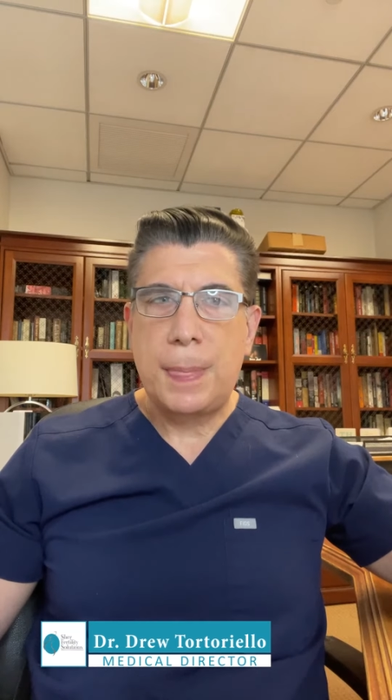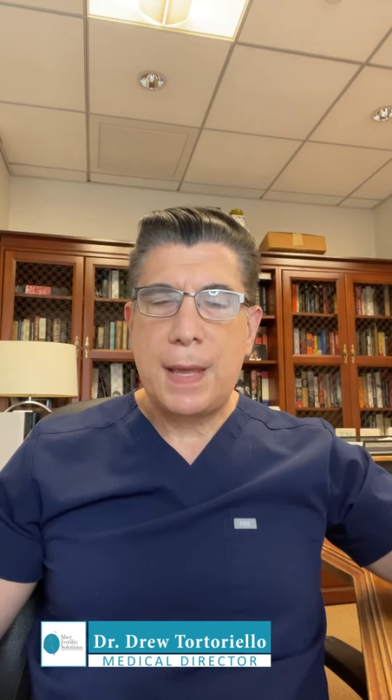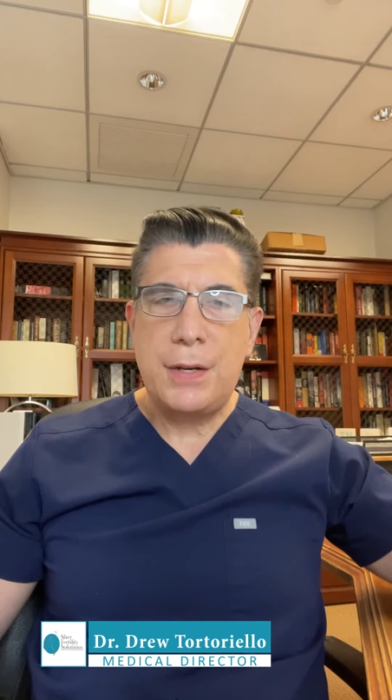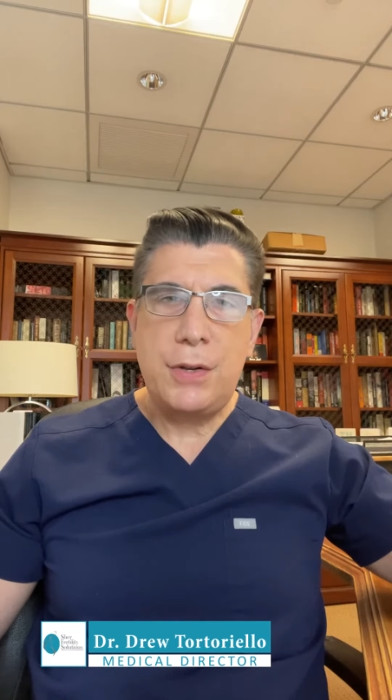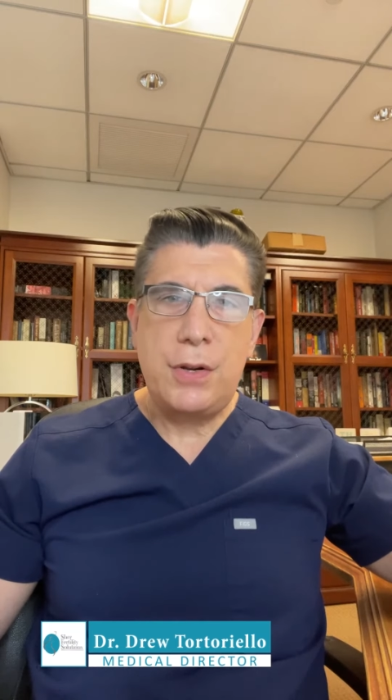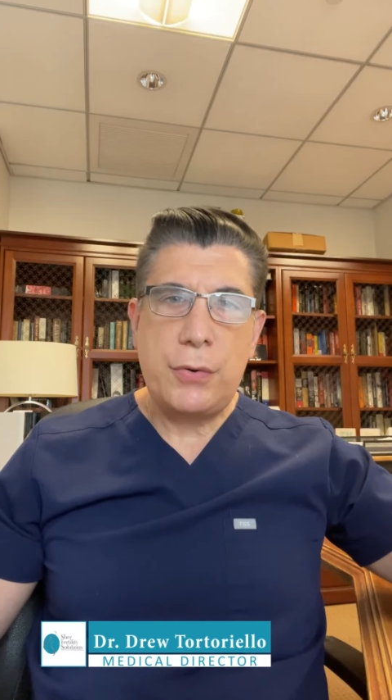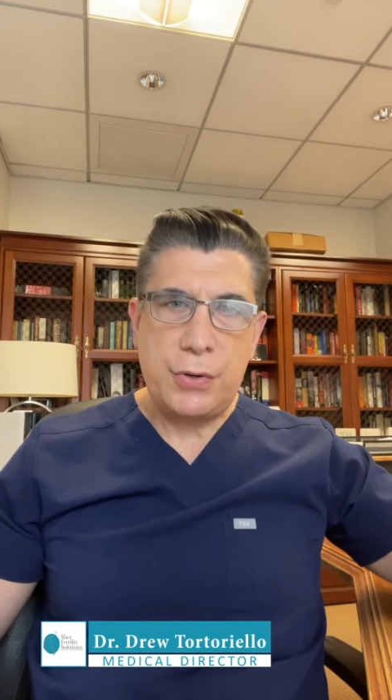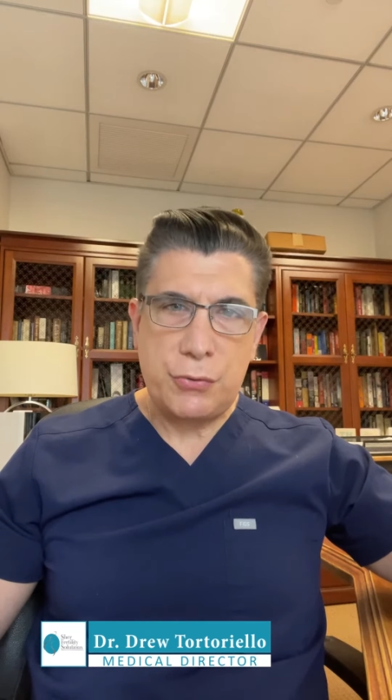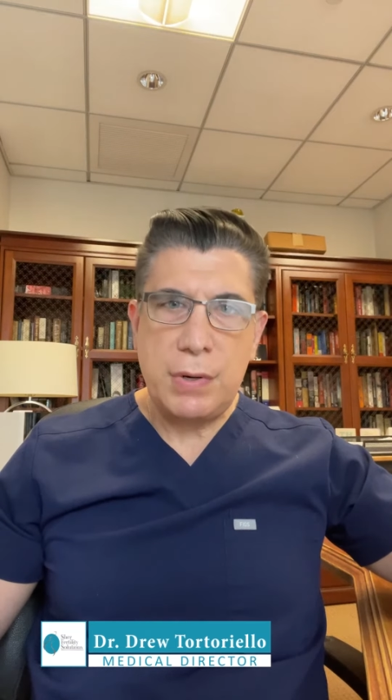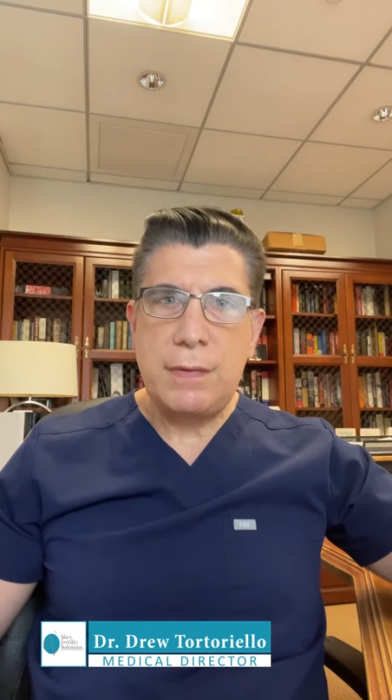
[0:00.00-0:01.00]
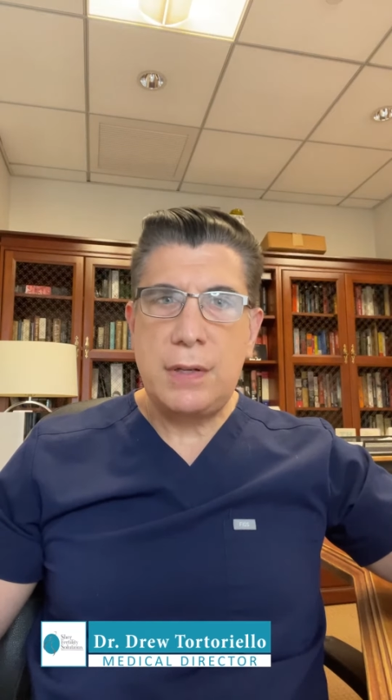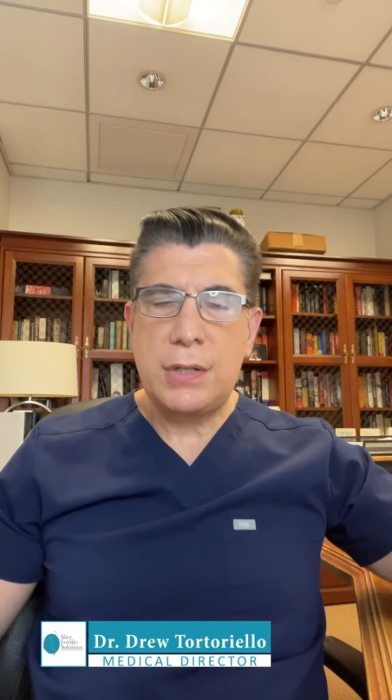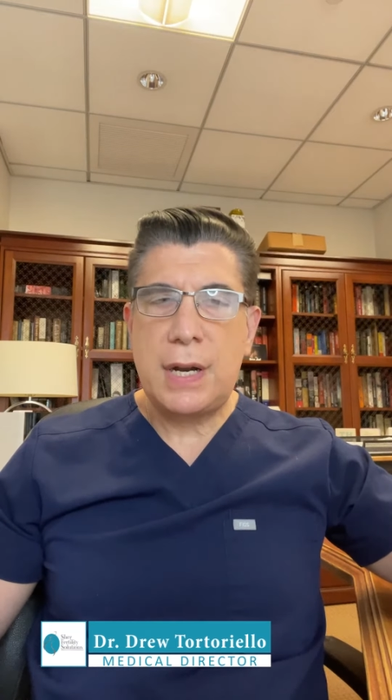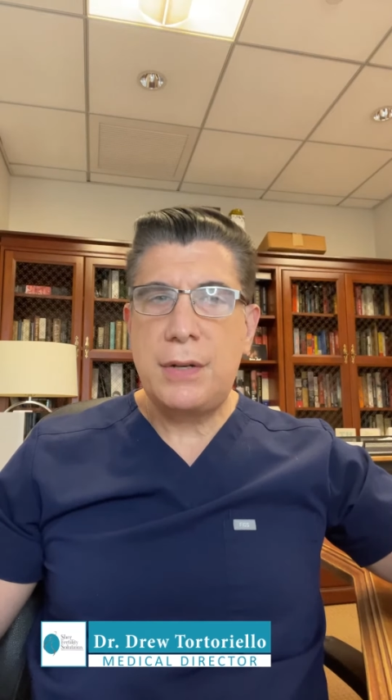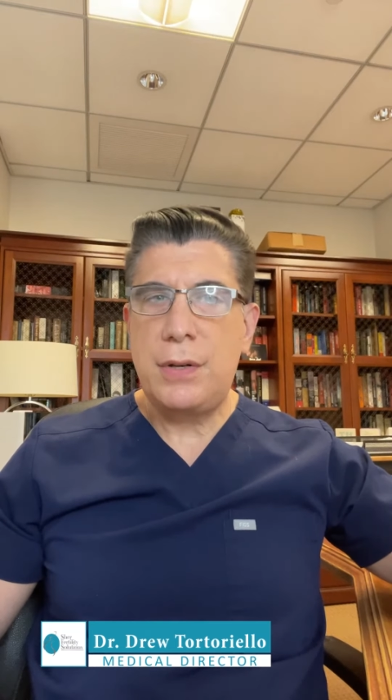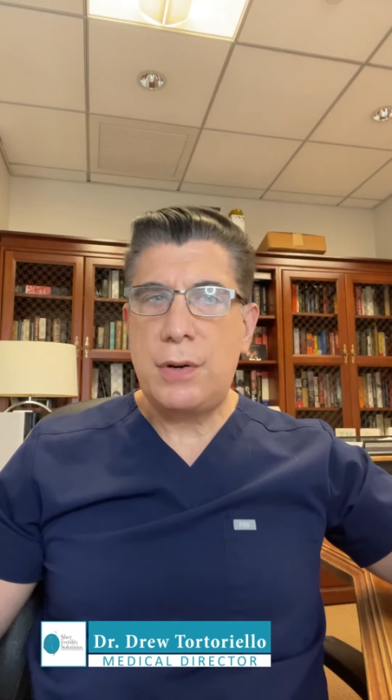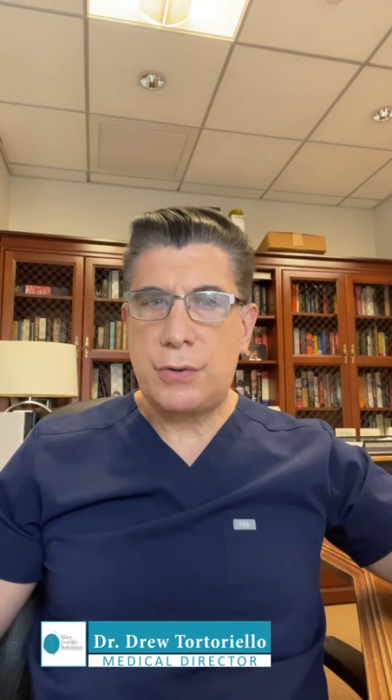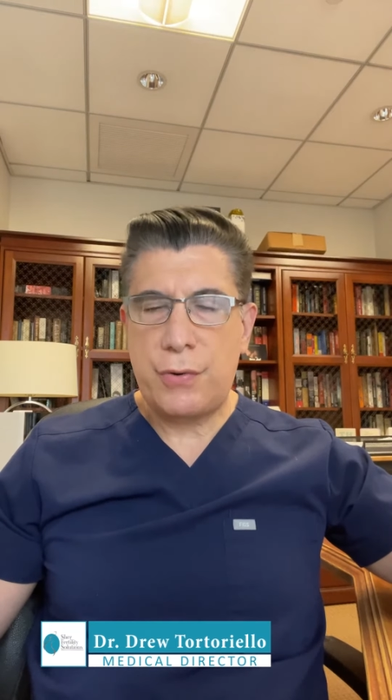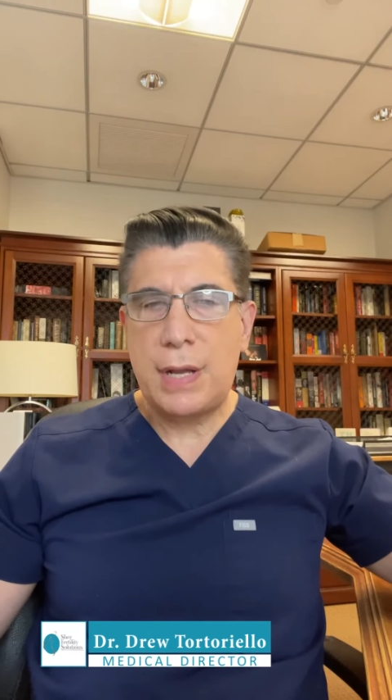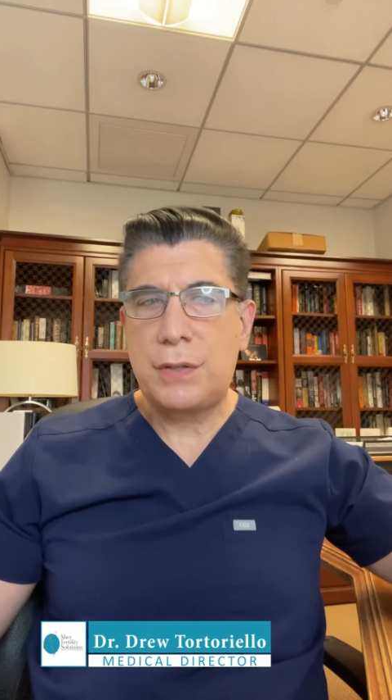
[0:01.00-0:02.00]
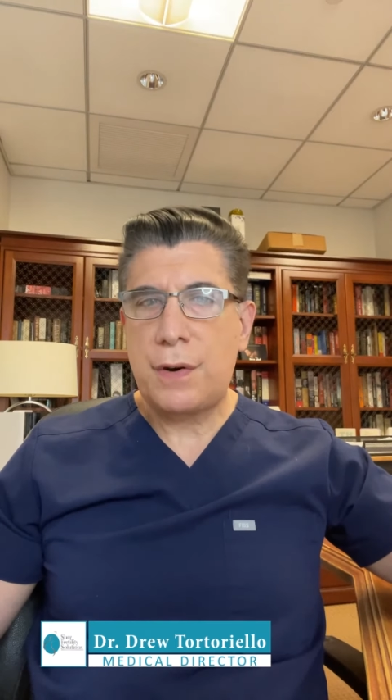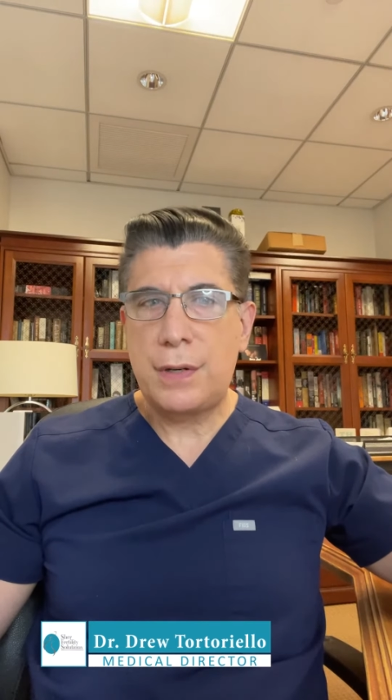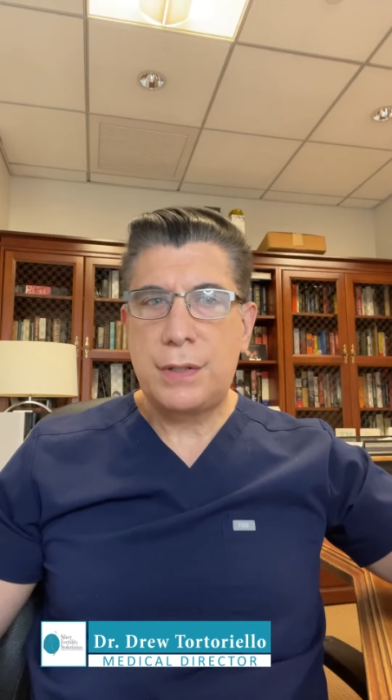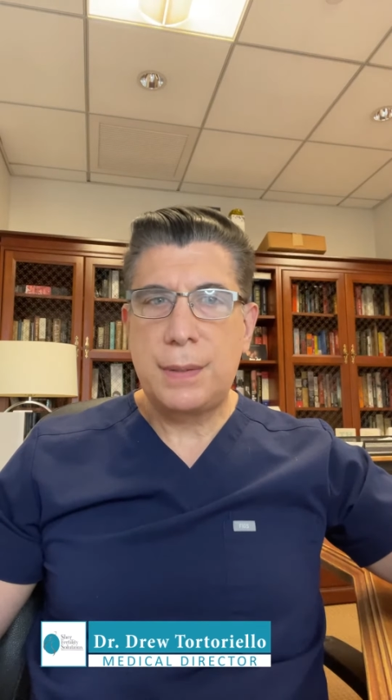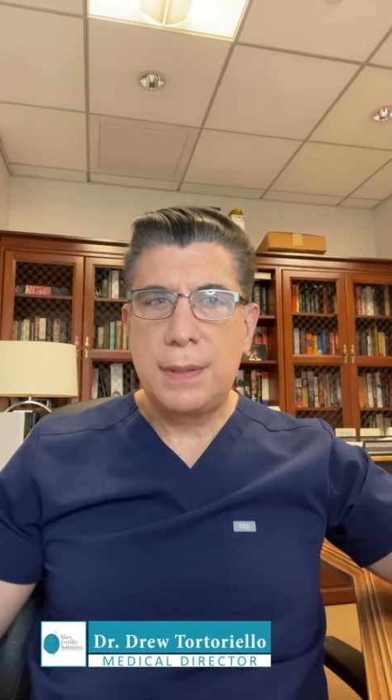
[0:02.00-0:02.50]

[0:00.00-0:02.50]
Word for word: I do your retrievals and I do your transfers.